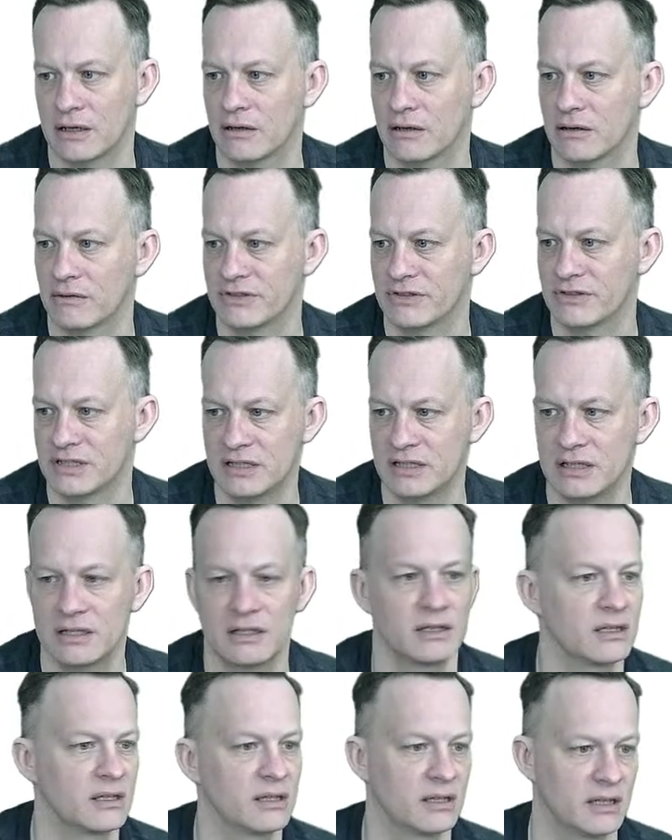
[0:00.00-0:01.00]
of
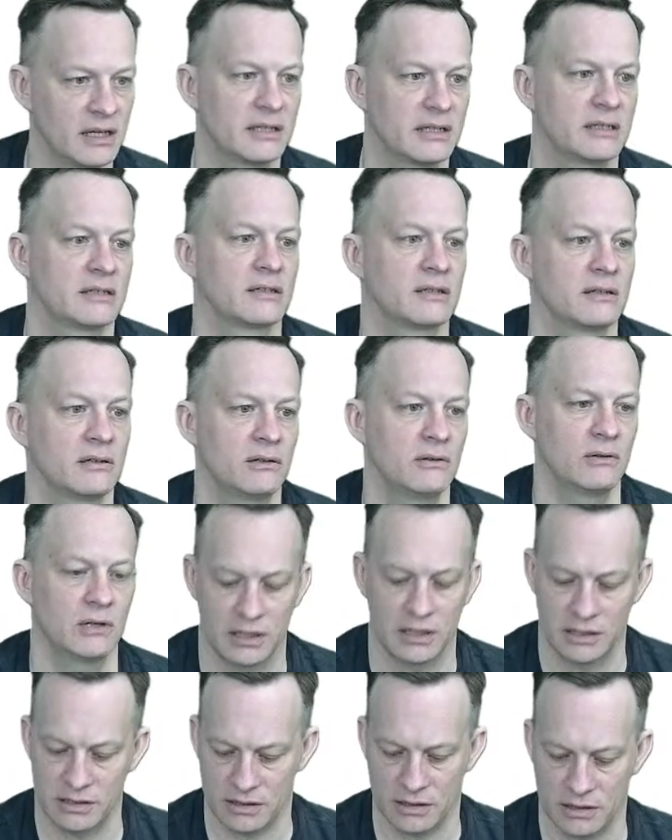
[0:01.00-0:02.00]
seeing. Yes, you
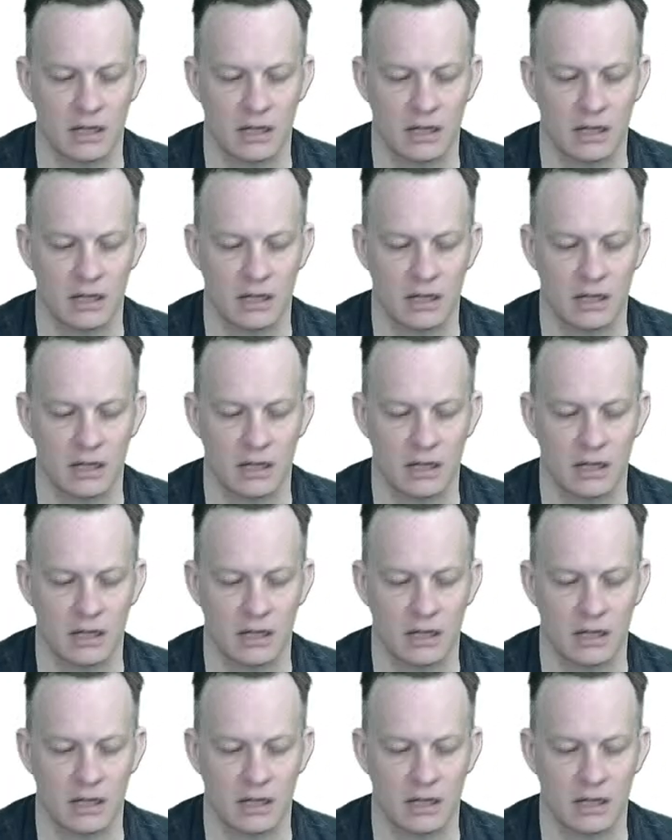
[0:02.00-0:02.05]
guys